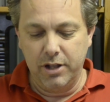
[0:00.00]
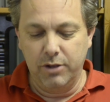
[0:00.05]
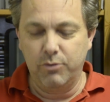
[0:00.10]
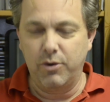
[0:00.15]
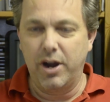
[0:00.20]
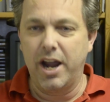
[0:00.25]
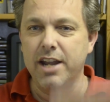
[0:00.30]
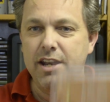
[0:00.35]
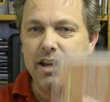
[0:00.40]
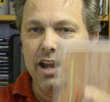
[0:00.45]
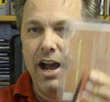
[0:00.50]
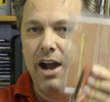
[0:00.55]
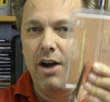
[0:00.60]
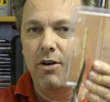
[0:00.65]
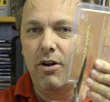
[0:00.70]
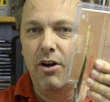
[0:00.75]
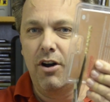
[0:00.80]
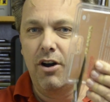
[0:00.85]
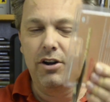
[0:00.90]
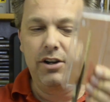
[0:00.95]
right
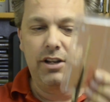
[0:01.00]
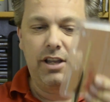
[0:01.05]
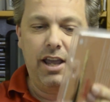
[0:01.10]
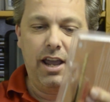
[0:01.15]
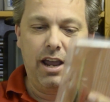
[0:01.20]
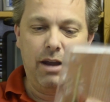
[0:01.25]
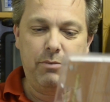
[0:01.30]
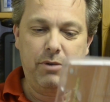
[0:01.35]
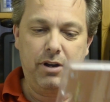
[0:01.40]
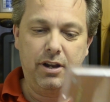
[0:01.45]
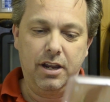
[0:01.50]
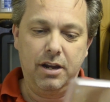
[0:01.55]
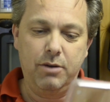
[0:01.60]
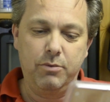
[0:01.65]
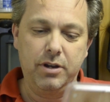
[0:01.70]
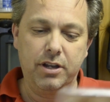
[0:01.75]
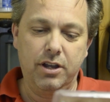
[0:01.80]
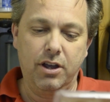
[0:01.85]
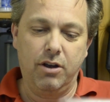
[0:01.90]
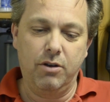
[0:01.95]
now on camera. Here
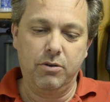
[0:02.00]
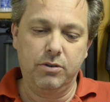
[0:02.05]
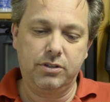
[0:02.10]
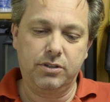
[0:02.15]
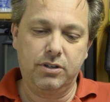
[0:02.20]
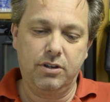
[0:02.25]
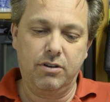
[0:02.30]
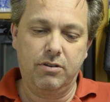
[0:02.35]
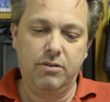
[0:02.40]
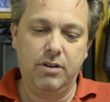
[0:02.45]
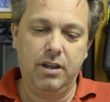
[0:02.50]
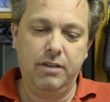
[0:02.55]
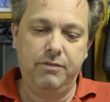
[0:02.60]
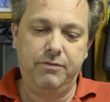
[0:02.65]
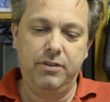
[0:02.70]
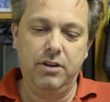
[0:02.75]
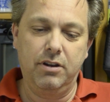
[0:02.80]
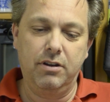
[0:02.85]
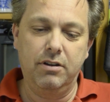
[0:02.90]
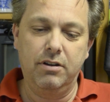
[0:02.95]
we go. So
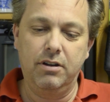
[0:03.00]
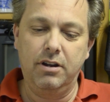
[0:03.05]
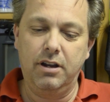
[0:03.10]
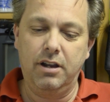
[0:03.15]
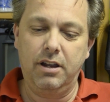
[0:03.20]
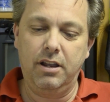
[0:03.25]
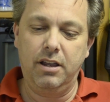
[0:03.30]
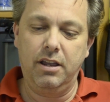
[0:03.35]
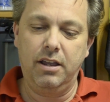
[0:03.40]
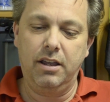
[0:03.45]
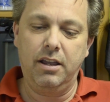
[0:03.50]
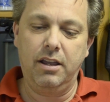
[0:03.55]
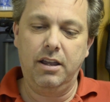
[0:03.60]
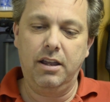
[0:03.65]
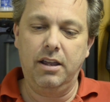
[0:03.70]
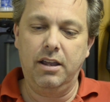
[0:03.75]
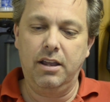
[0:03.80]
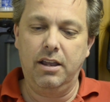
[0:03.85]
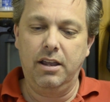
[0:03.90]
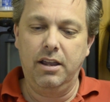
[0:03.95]
if you're
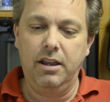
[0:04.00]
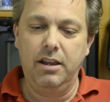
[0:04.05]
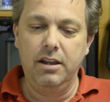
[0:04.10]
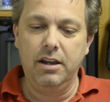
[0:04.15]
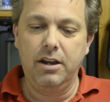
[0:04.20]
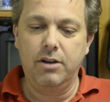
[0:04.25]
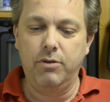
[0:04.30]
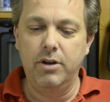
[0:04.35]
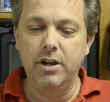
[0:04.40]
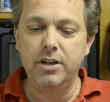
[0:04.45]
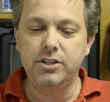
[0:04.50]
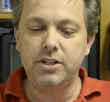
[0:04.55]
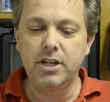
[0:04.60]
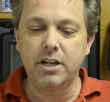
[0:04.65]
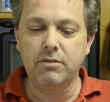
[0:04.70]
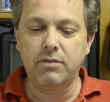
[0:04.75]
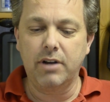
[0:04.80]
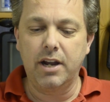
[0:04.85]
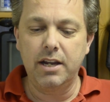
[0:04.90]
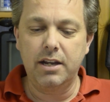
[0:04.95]

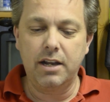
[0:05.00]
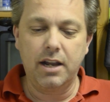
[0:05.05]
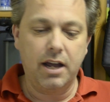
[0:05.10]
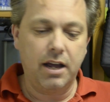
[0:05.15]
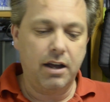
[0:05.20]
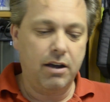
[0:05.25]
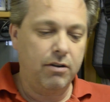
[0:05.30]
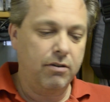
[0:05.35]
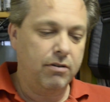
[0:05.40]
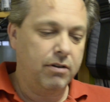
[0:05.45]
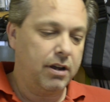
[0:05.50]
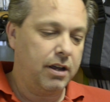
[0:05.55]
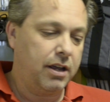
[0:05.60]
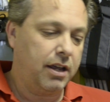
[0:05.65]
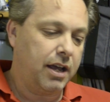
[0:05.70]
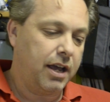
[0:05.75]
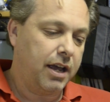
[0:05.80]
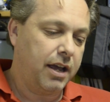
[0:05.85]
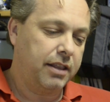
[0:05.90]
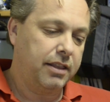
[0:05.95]
cringing right now,
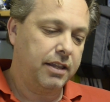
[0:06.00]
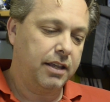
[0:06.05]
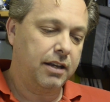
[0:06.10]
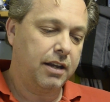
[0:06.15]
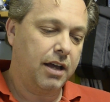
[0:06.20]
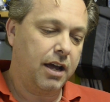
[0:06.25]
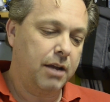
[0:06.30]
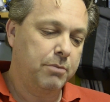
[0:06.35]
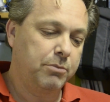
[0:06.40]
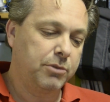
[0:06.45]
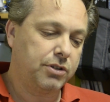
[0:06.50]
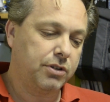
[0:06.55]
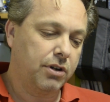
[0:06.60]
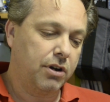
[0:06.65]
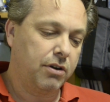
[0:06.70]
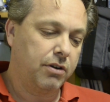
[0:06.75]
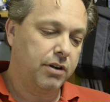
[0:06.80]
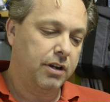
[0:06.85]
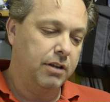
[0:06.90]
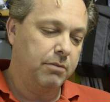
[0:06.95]
and then I'm
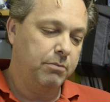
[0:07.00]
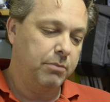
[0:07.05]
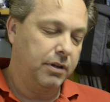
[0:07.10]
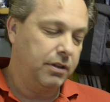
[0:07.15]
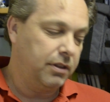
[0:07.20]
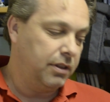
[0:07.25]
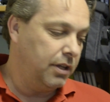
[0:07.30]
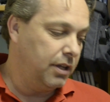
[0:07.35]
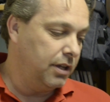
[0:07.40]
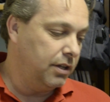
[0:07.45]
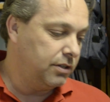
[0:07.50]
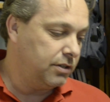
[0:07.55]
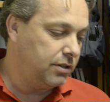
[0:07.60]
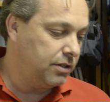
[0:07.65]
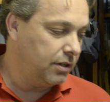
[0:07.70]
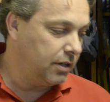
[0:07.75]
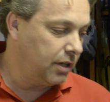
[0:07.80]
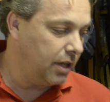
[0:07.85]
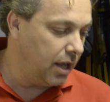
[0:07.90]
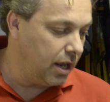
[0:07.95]
sorry, but these
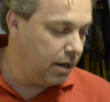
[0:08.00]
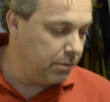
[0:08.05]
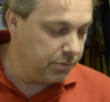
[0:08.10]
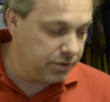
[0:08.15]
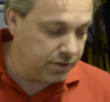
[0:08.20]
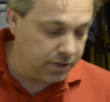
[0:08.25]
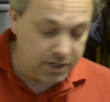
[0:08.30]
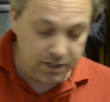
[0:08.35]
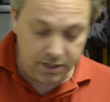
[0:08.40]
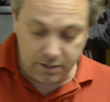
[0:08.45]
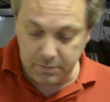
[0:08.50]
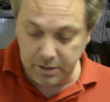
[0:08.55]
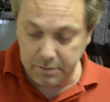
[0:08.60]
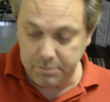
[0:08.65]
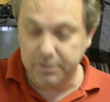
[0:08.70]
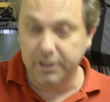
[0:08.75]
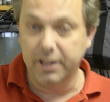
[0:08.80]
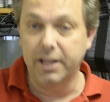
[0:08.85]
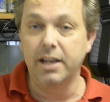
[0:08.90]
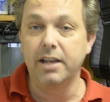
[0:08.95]
games need to be
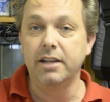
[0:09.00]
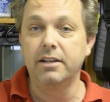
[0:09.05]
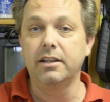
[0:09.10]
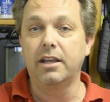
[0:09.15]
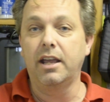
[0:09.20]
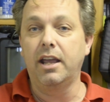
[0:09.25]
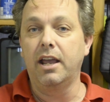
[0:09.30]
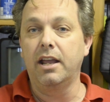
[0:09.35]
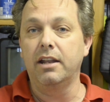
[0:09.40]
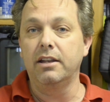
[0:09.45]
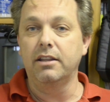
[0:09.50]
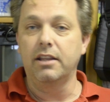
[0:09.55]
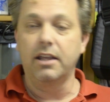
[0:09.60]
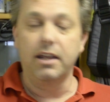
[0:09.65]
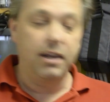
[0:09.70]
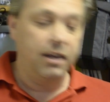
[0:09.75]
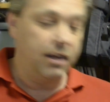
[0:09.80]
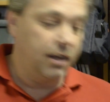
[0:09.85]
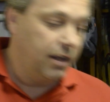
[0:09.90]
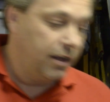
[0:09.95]
played, and
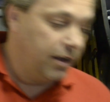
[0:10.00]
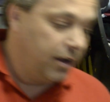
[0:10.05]
they